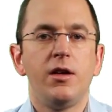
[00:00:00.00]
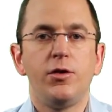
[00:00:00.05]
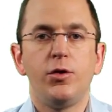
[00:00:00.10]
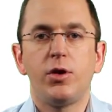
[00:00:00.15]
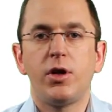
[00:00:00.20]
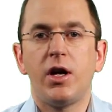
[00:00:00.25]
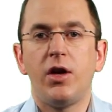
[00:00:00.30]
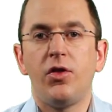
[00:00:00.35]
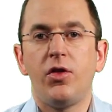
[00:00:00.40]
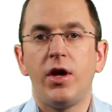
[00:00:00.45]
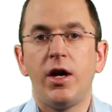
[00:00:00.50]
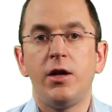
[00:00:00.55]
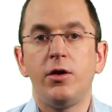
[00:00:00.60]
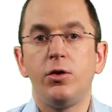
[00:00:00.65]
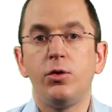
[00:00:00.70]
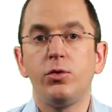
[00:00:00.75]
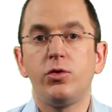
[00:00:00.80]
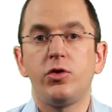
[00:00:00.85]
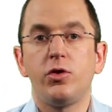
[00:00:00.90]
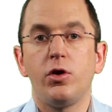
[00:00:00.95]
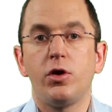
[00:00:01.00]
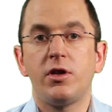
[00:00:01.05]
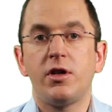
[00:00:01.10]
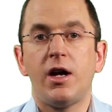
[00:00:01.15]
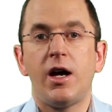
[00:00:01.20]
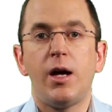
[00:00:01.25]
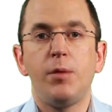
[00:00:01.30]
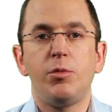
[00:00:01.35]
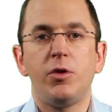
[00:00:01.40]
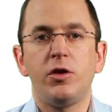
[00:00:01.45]
You can then use your
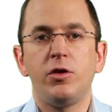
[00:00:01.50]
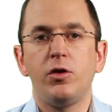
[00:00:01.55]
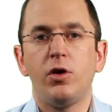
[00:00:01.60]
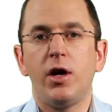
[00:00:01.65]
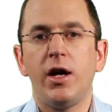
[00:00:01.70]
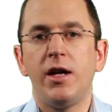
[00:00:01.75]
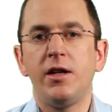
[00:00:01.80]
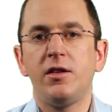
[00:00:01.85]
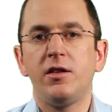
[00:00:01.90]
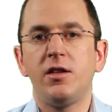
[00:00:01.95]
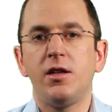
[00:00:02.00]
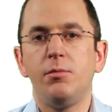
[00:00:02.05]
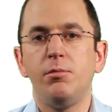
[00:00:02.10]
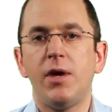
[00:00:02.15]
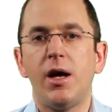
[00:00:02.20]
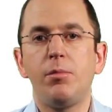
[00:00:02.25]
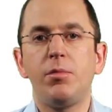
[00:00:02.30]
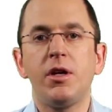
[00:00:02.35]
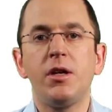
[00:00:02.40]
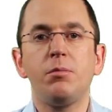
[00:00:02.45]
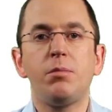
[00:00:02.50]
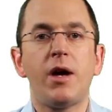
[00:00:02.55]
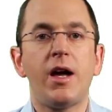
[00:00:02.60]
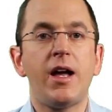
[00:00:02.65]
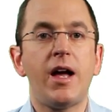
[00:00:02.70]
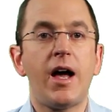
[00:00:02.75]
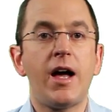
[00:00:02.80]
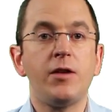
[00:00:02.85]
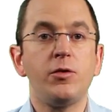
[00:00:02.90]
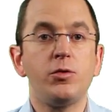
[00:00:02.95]
type in your entity mapping
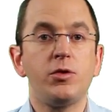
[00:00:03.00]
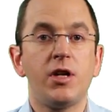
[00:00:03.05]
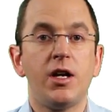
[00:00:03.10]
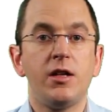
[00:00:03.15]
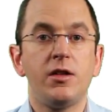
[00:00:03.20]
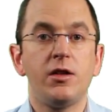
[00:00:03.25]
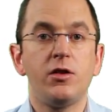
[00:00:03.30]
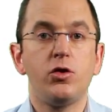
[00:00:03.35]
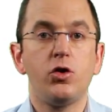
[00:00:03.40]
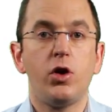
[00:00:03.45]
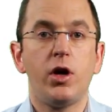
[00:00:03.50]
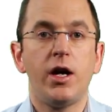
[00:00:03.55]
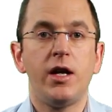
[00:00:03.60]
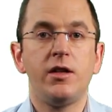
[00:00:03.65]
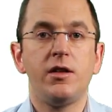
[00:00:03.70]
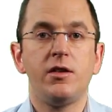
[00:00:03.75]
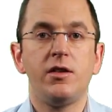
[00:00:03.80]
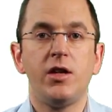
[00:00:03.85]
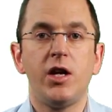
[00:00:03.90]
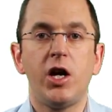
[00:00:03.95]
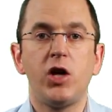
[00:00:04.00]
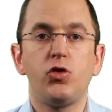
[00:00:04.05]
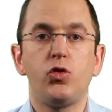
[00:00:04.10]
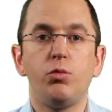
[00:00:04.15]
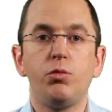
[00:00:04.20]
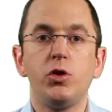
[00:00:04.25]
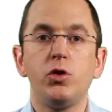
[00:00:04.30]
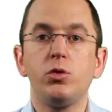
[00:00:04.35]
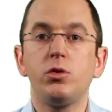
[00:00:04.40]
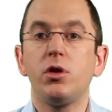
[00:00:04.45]
by annotating your entity
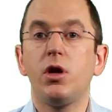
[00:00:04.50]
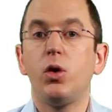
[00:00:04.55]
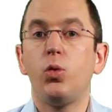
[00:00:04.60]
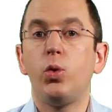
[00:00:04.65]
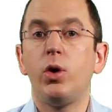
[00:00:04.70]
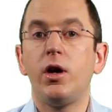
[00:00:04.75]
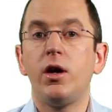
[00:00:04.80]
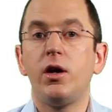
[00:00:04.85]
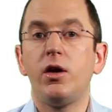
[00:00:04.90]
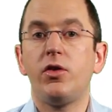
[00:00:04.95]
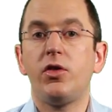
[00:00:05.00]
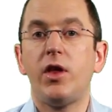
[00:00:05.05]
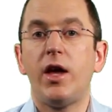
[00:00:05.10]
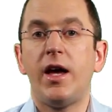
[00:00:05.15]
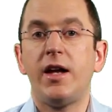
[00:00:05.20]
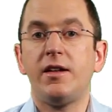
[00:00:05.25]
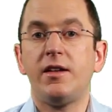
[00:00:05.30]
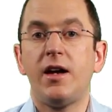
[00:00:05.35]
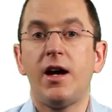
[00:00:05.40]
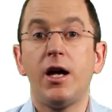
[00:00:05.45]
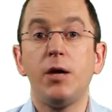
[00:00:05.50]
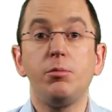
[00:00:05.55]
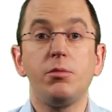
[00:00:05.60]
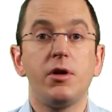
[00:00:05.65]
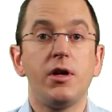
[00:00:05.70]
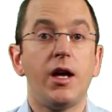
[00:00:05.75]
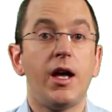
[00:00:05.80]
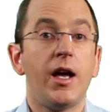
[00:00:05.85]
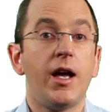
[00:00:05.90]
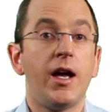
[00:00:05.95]
attribute with a type
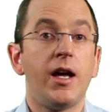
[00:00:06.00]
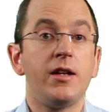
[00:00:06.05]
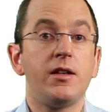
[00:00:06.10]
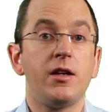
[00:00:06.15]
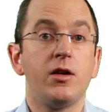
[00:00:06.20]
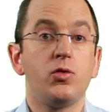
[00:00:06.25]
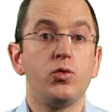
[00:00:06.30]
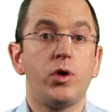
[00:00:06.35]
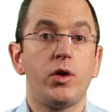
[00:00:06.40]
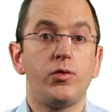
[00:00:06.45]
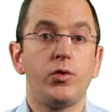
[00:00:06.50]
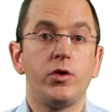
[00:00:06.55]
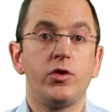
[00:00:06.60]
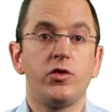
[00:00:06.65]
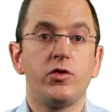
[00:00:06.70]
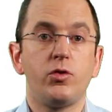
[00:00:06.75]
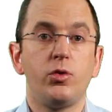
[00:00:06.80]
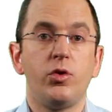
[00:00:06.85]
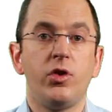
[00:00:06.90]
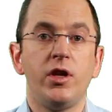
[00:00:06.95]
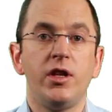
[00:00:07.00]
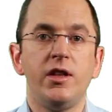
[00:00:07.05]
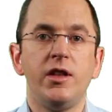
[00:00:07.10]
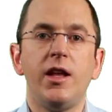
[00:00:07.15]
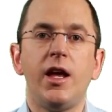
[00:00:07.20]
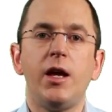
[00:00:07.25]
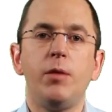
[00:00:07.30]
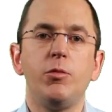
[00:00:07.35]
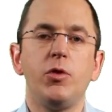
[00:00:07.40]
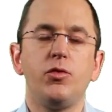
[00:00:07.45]
and a reference to the
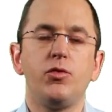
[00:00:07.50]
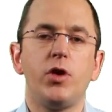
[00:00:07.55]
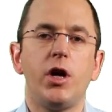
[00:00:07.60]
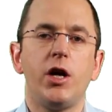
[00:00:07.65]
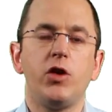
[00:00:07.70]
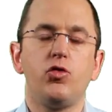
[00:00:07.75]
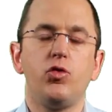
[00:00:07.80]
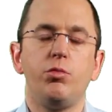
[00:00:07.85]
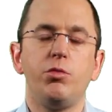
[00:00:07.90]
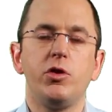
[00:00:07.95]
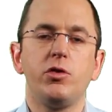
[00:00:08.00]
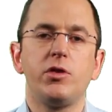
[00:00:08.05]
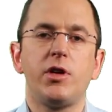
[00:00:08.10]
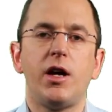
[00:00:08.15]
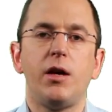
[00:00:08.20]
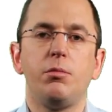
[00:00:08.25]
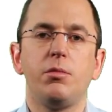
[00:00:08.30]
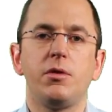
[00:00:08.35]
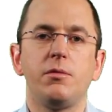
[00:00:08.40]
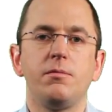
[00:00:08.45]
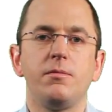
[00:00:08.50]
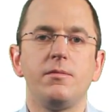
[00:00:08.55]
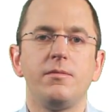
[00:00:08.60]
name of your attribute type.